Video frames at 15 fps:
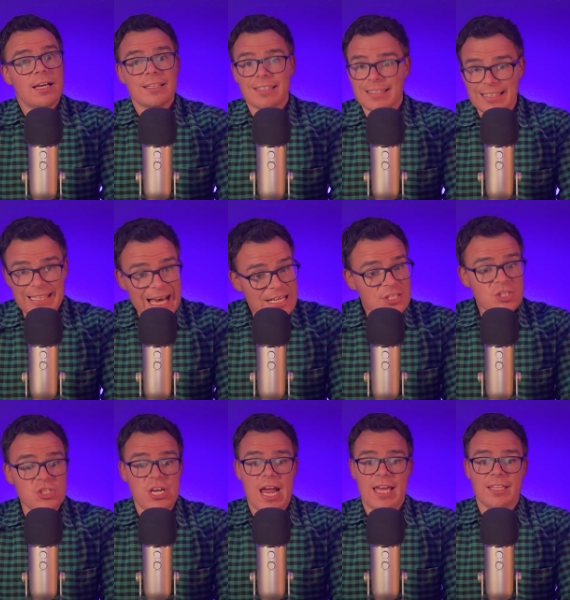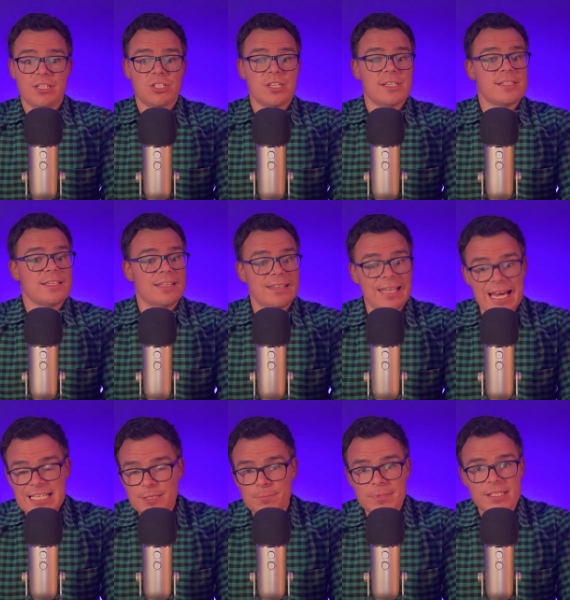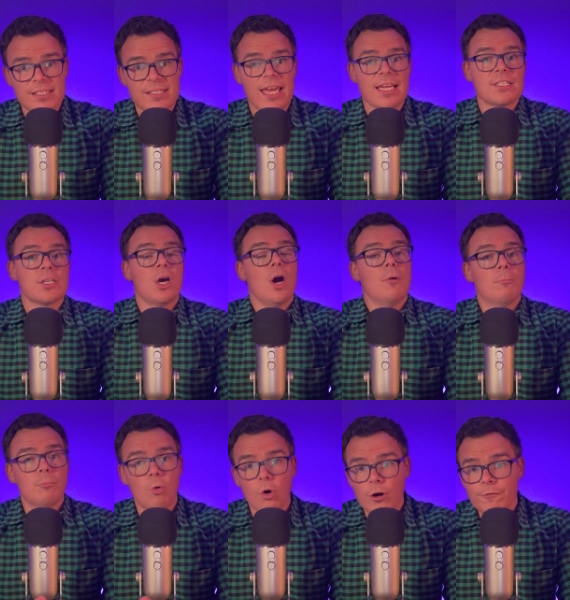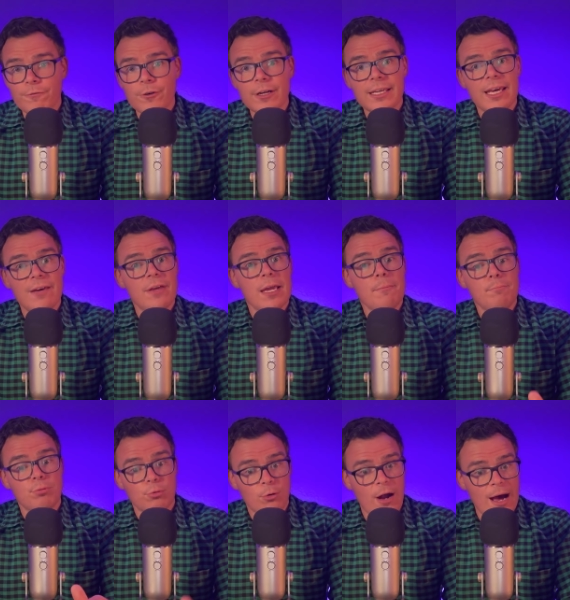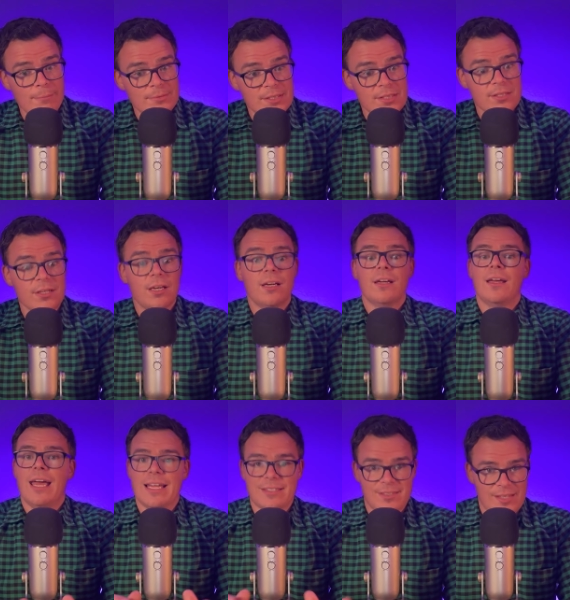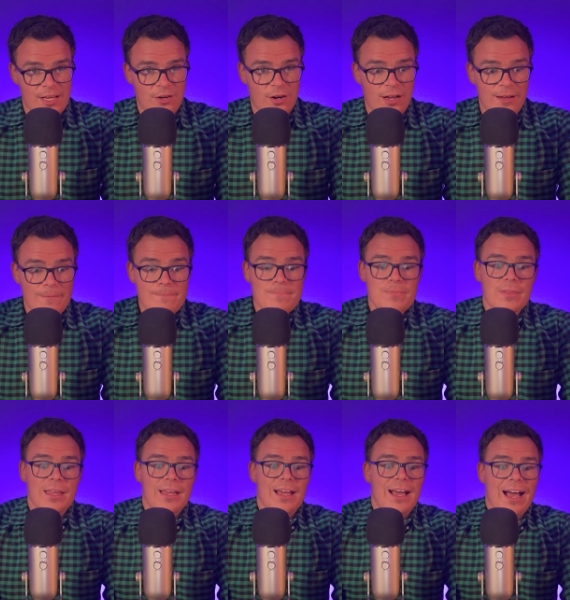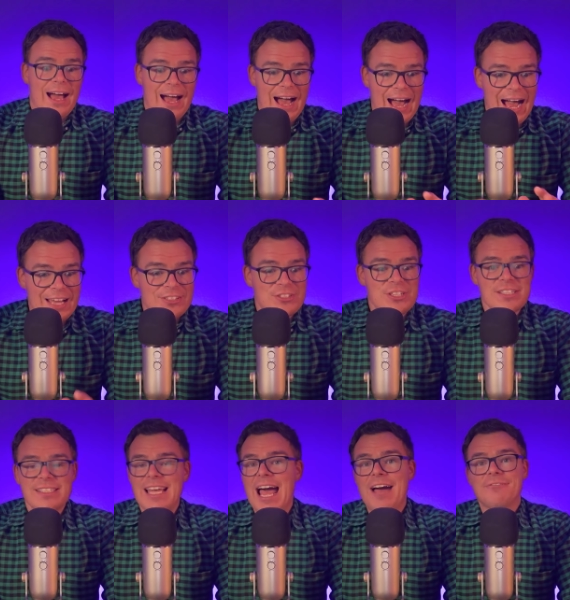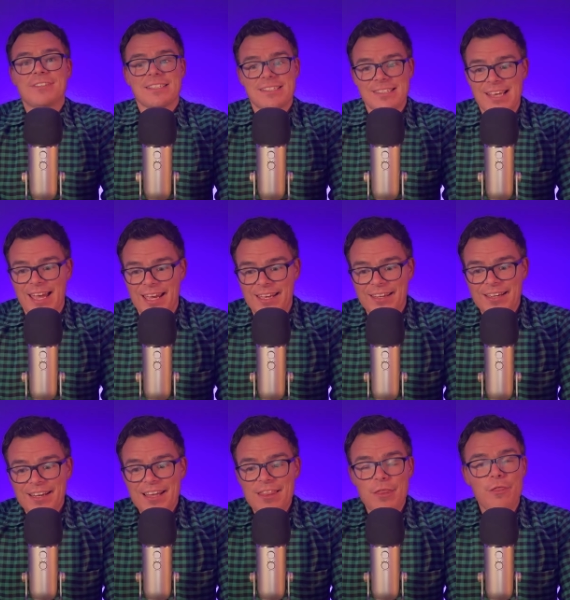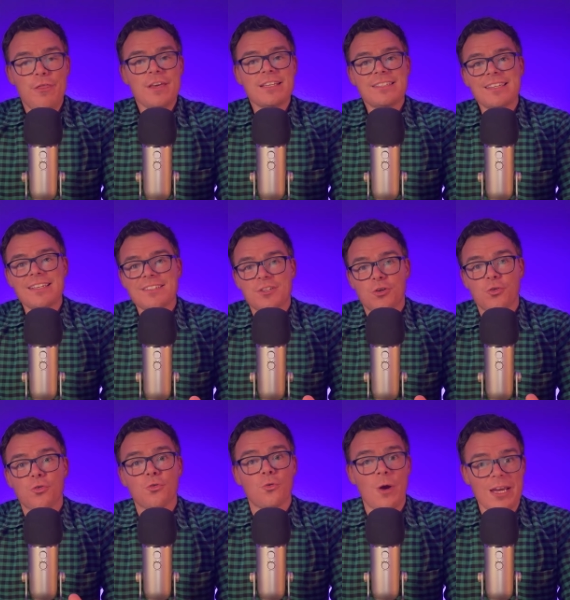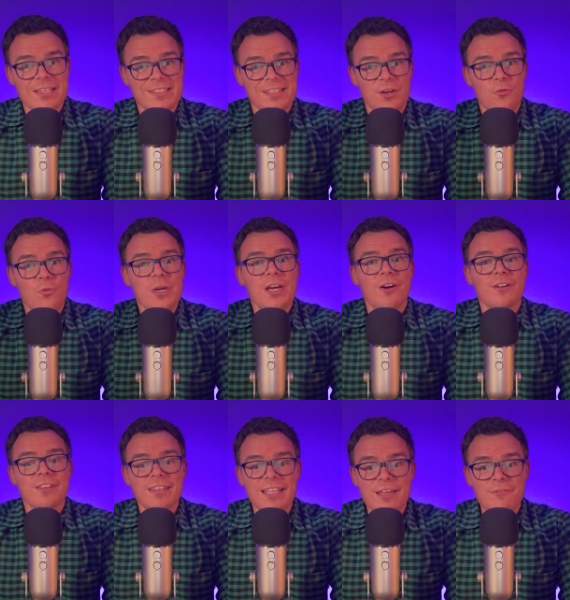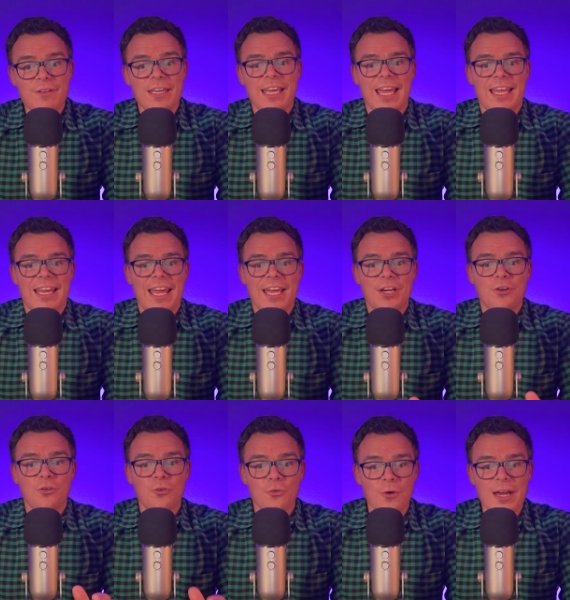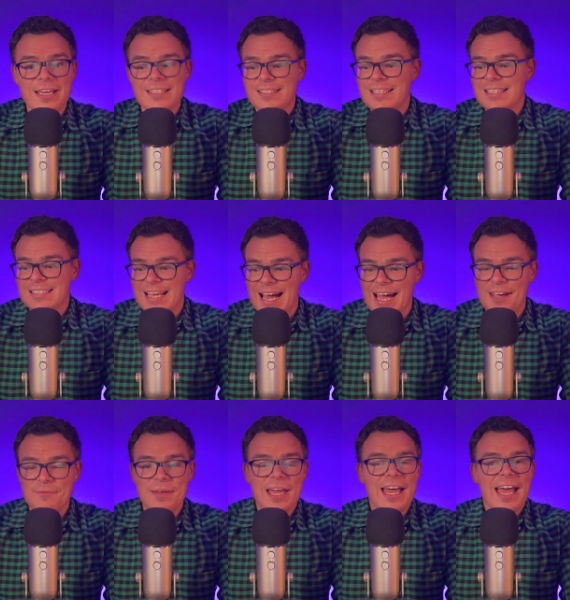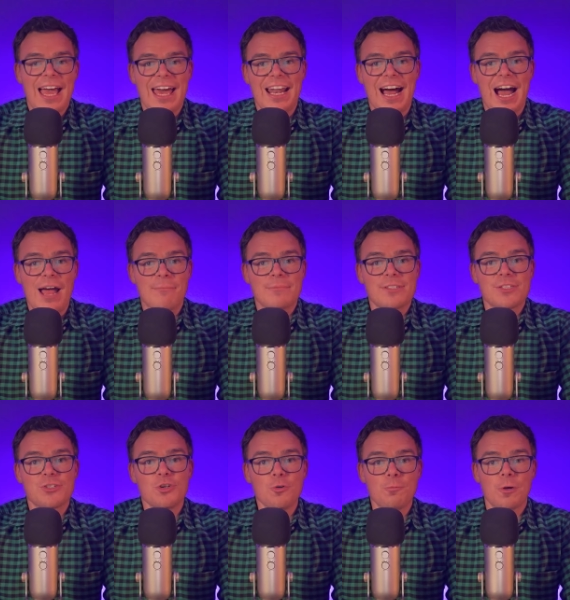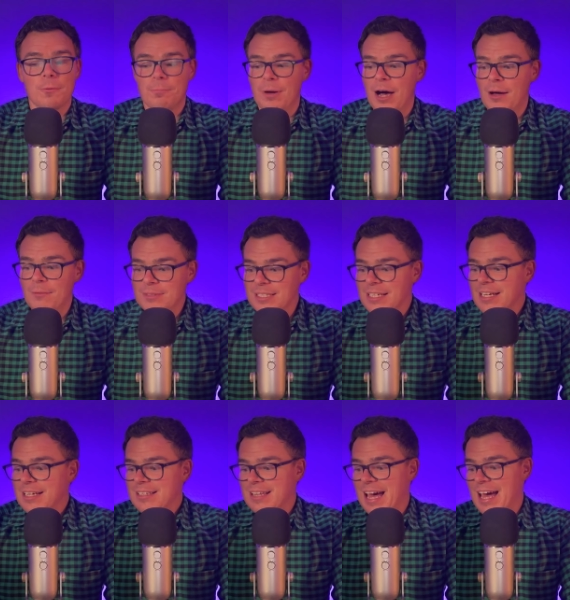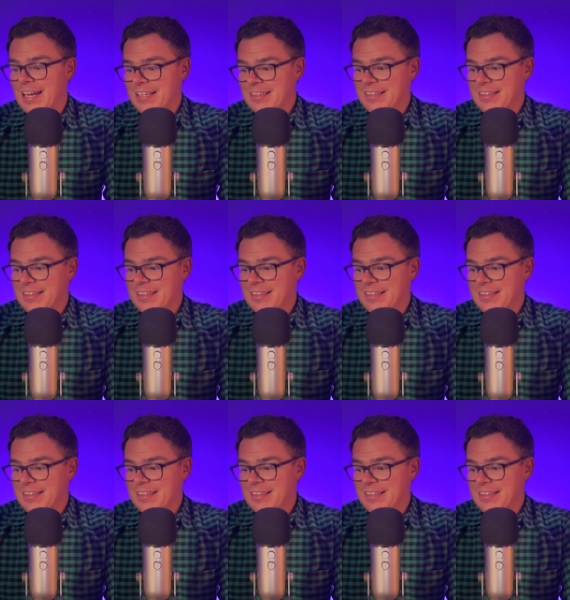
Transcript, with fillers: less challenges, less mistakes, more forgiving prompts, etc. I just have to say, this is crazy. We are living in a crazy time, and I'm super pumped that